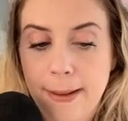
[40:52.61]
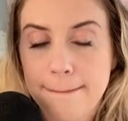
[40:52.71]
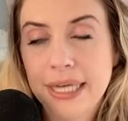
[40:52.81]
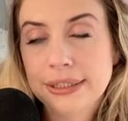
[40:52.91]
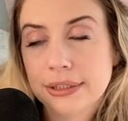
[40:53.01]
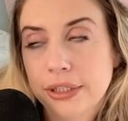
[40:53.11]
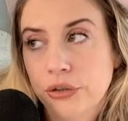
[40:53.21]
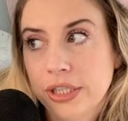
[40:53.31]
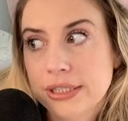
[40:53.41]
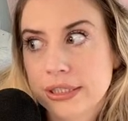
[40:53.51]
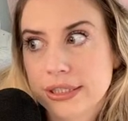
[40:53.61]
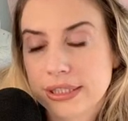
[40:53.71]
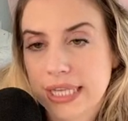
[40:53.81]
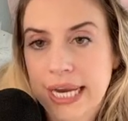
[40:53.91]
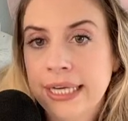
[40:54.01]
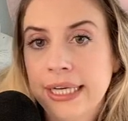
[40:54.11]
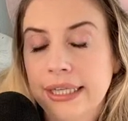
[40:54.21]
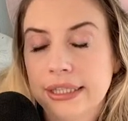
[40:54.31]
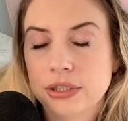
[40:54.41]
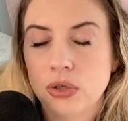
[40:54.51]
basically Chris is ending
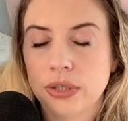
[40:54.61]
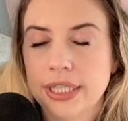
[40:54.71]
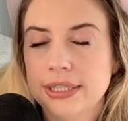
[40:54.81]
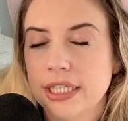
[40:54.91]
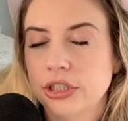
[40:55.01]
this whole he said,